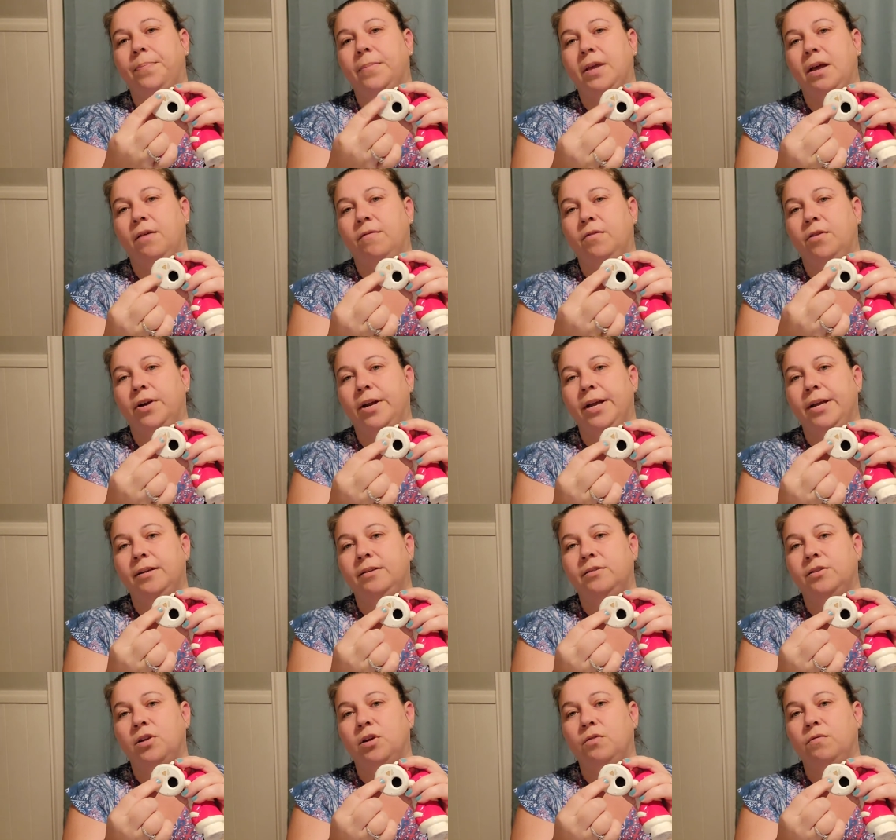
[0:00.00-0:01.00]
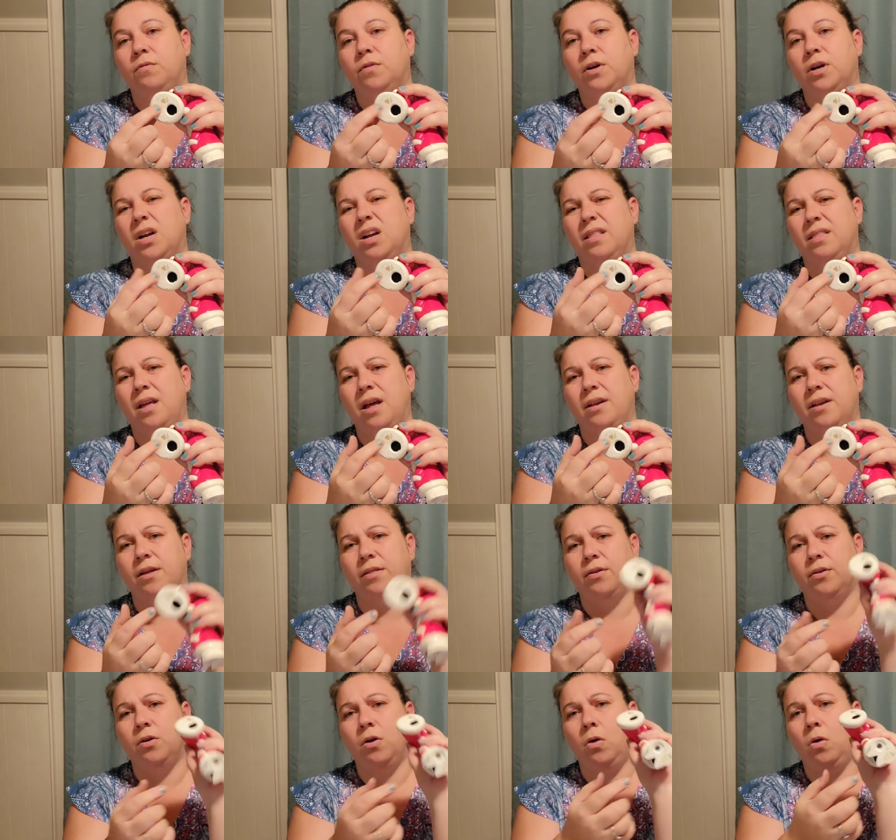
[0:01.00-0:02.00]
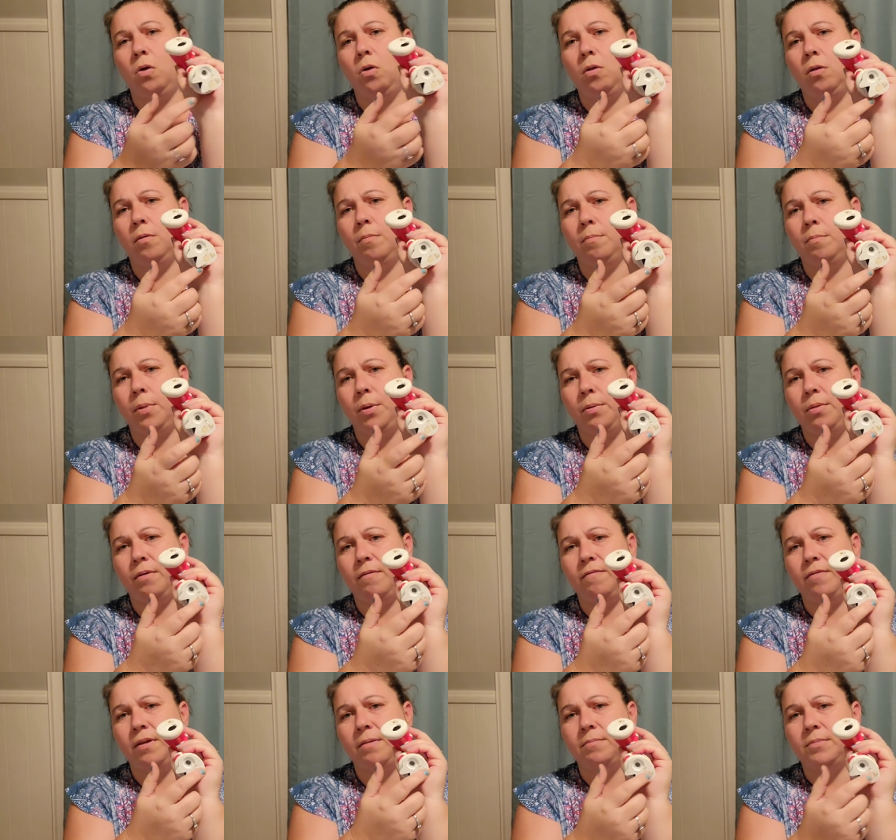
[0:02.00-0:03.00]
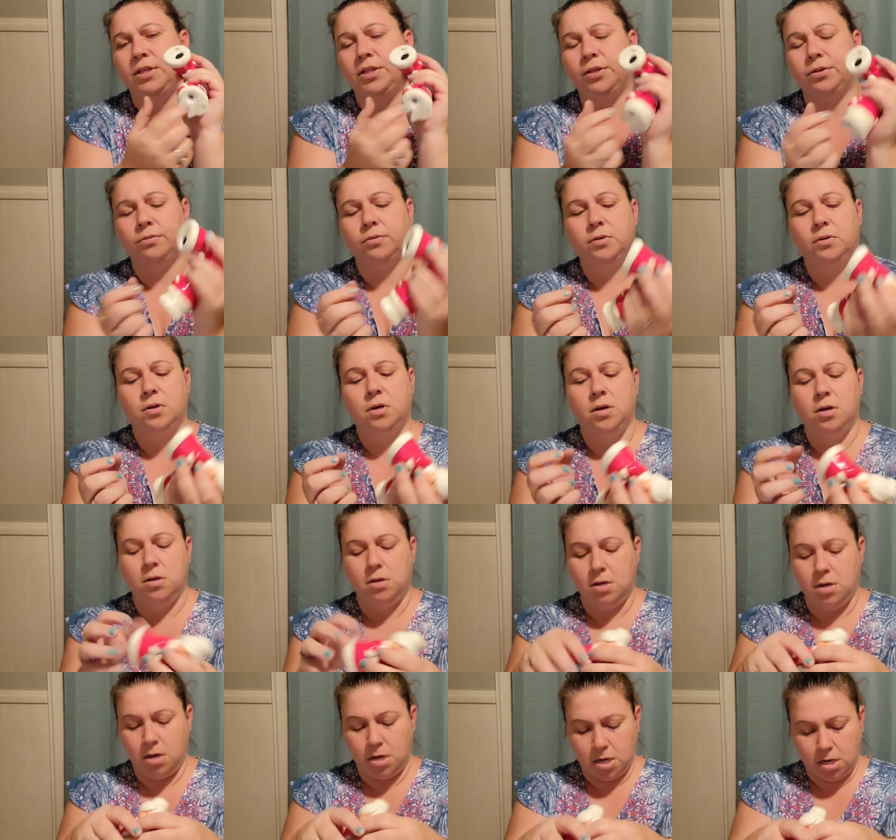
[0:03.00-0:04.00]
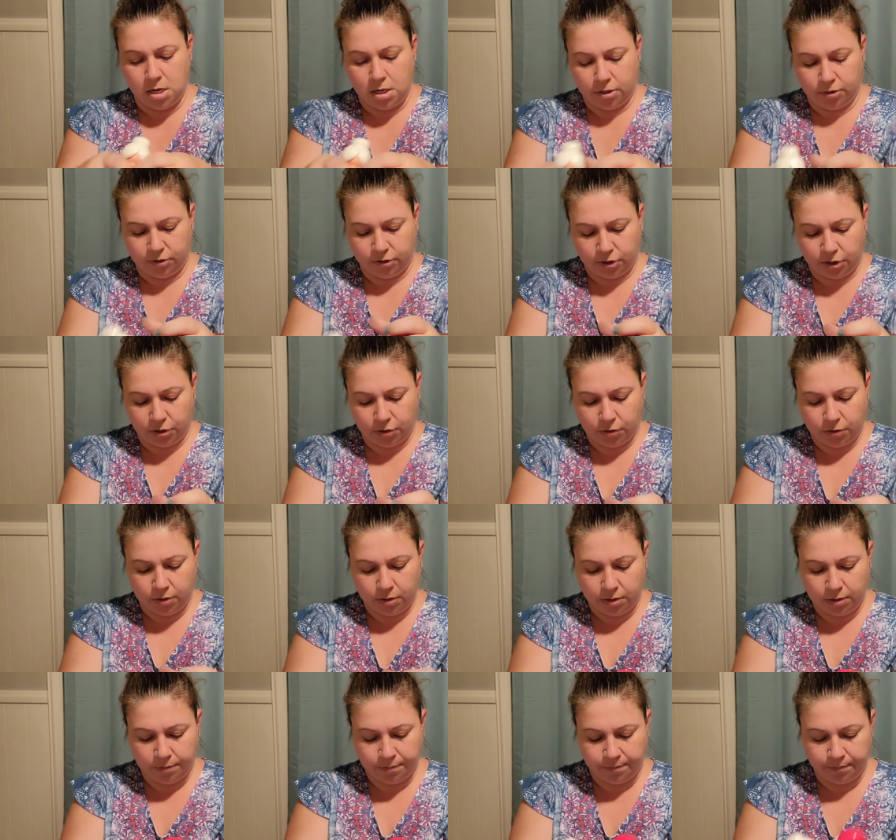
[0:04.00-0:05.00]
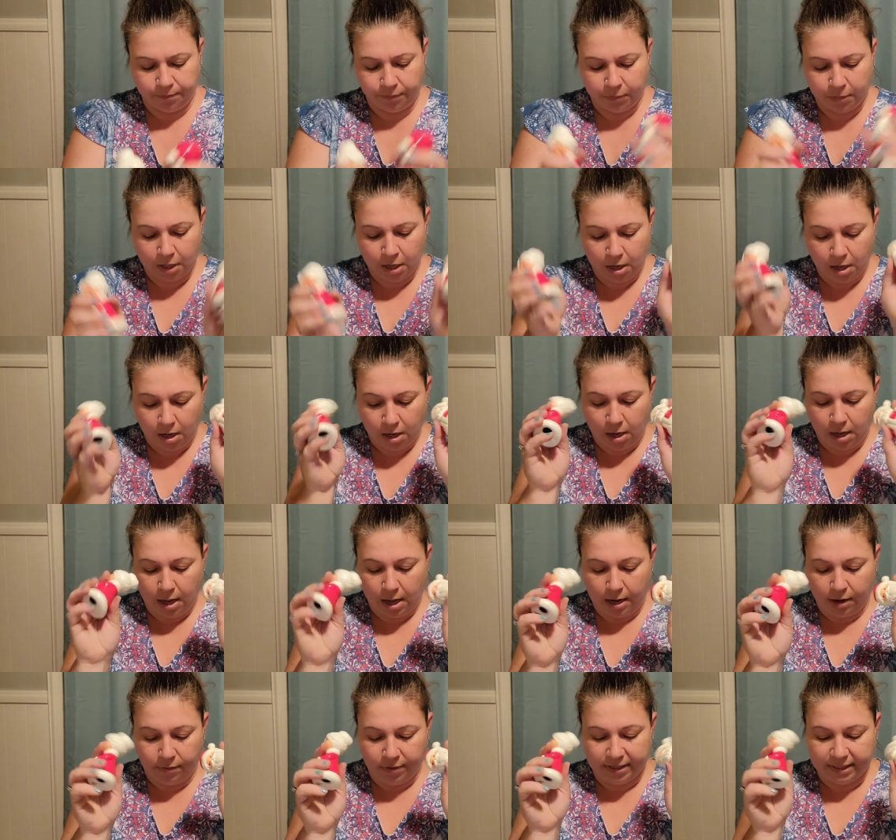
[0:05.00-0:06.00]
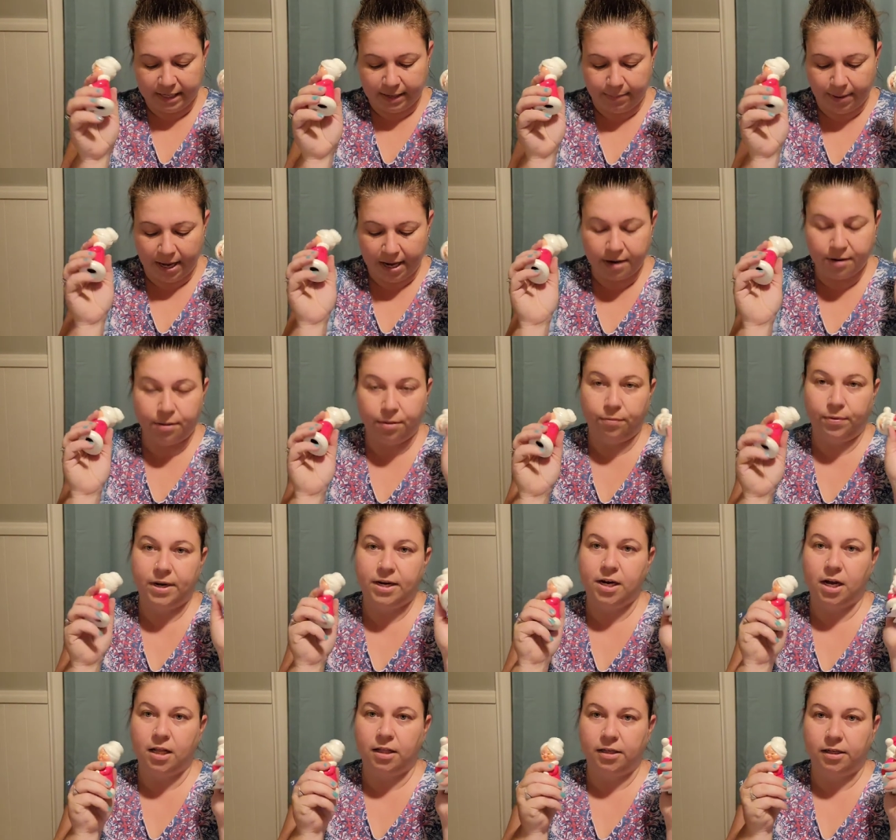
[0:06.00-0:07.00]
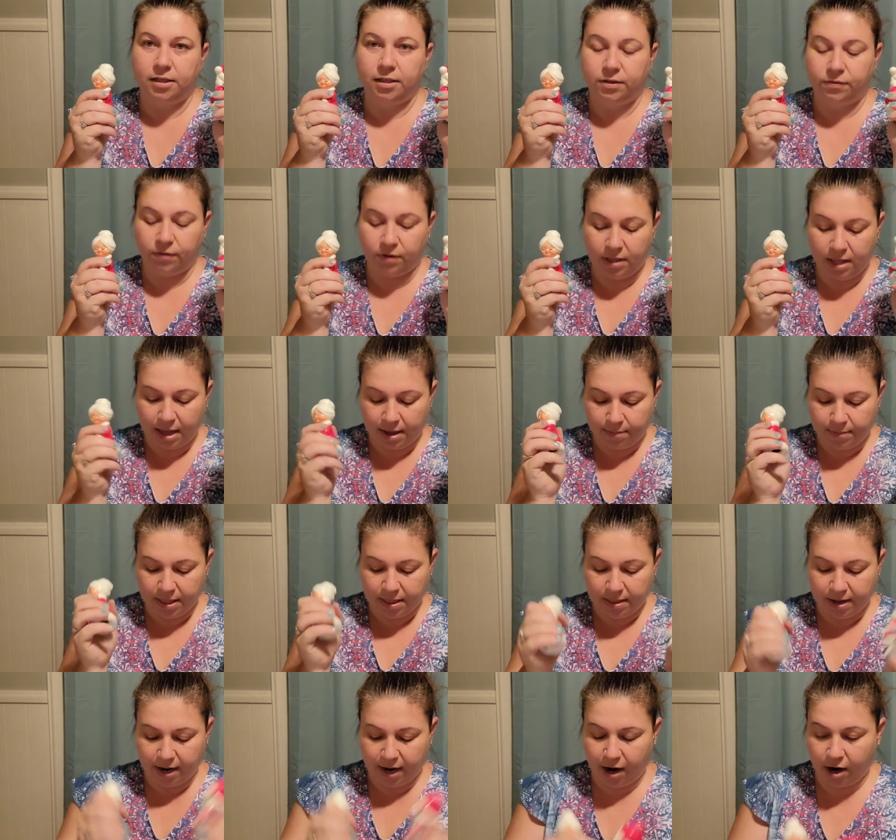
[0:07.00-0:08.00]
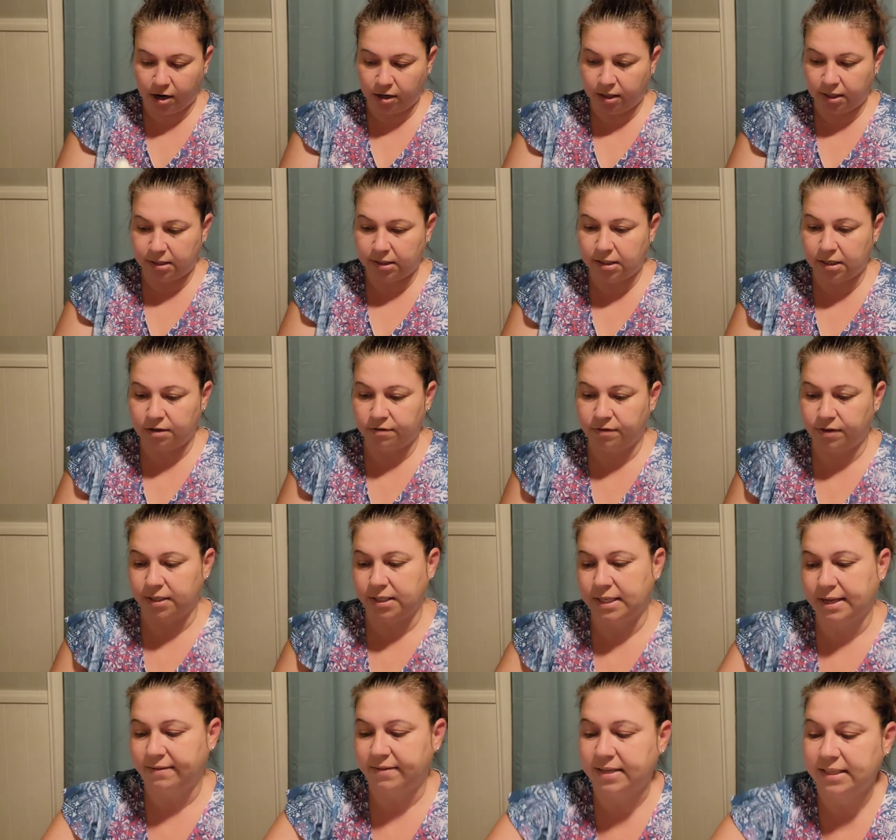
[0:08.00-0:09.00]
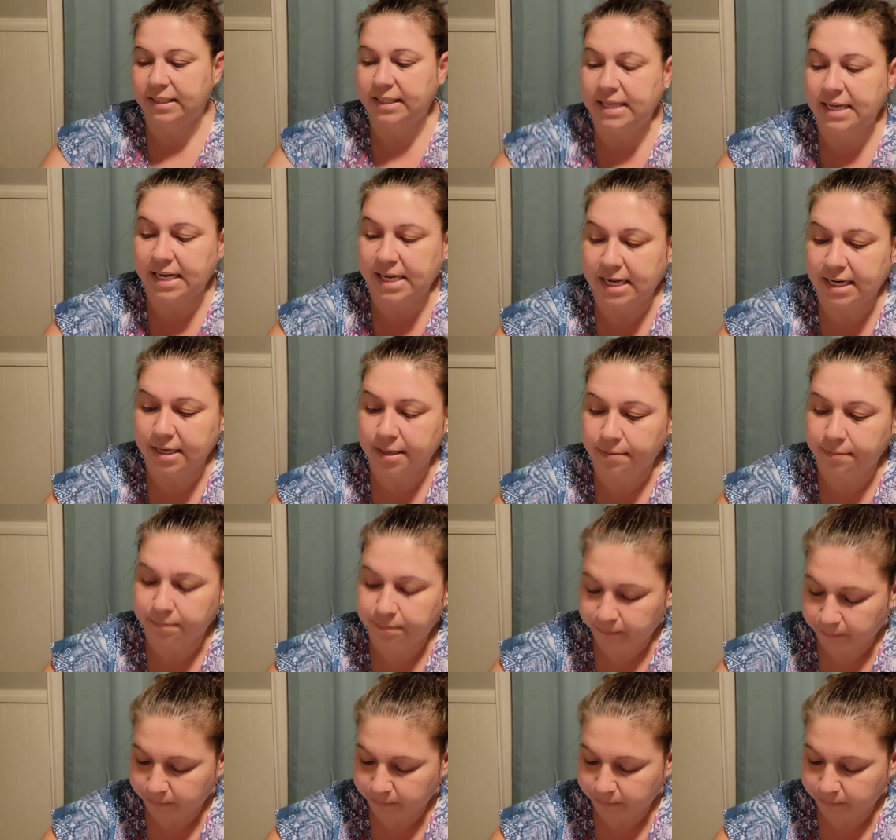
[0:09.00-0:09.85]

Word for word: coverings over another hole. Both of them do. So anyways, I paid $3 for them and they are listed for 17